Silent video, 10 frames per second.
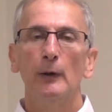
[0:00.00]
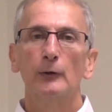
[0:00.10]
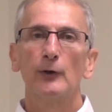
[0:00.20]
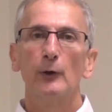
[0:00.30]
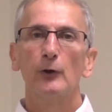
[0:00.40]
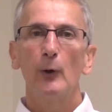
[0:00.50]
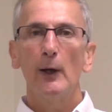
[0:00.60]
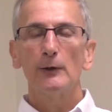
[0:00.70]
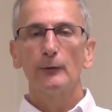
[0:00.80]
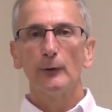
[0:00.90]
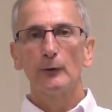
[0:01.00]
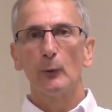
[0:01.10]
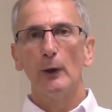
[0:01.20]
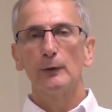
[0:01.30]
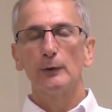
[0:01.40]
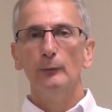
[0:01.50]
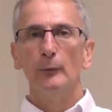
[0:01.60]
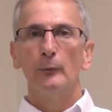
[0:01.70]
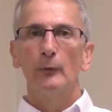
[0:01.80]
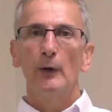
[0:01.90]
So a transfer switch
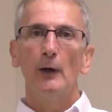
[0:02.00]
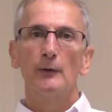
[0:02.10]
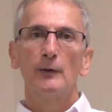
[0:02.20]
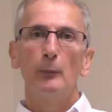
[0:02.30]
tells